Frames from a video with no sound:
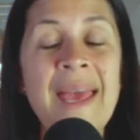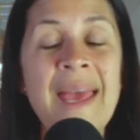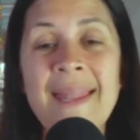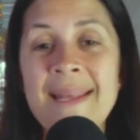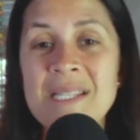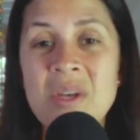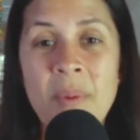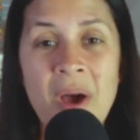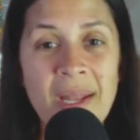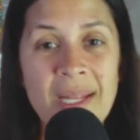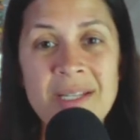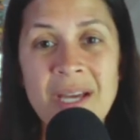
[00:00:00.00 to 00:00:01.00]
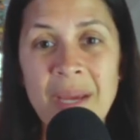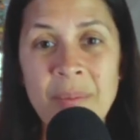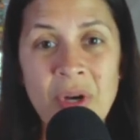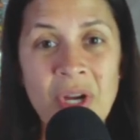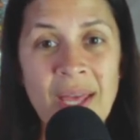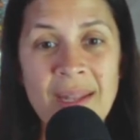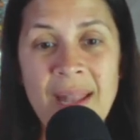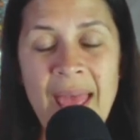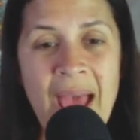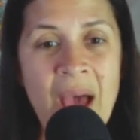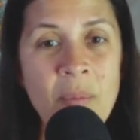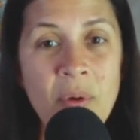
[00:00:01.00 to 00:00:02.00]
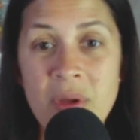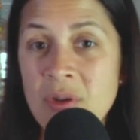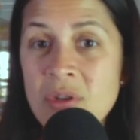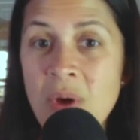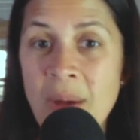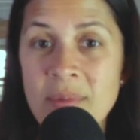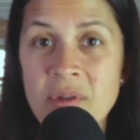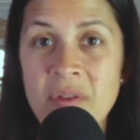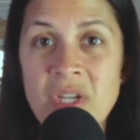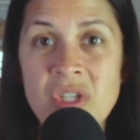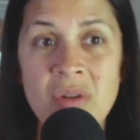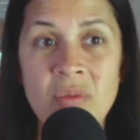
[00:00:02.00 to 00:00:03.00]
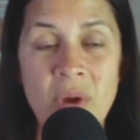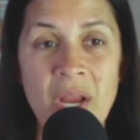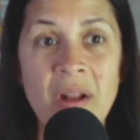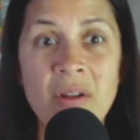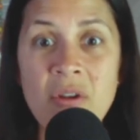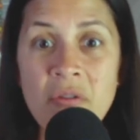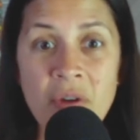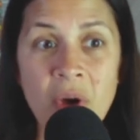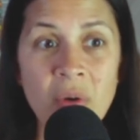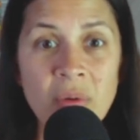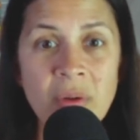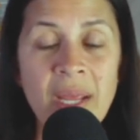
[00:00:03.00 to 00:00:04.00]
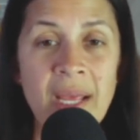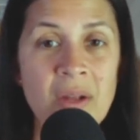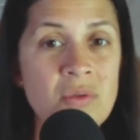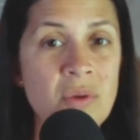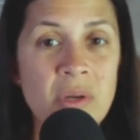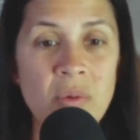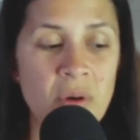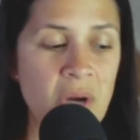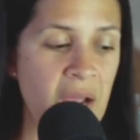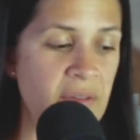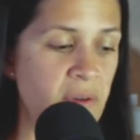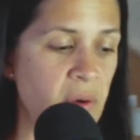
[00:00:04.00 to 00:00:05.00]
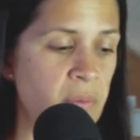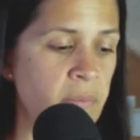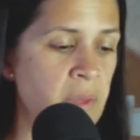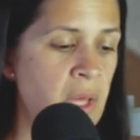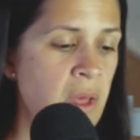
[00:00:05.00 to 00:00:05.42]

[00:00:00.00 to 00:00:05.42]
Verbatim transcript: and it's a potty timer and an app where you can do observation right on your phone, Android or iPhone.